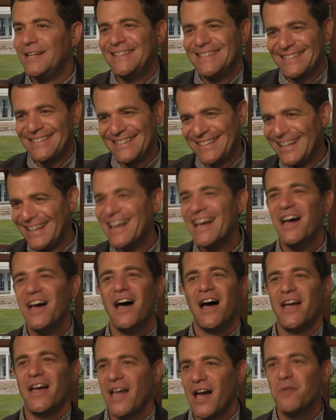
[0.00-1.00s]
Oh no,
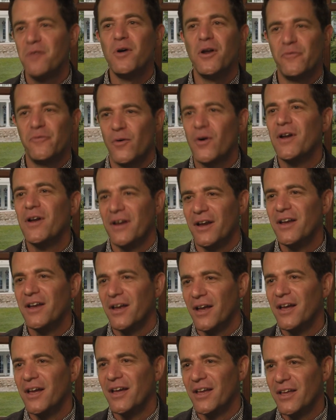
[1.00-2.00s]
you can't give me another
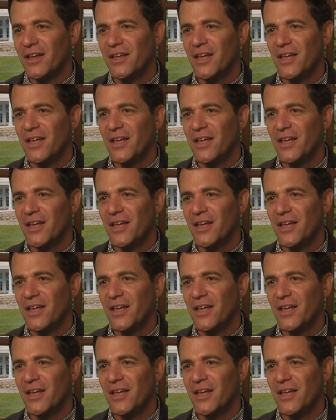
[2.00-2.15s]
press junkie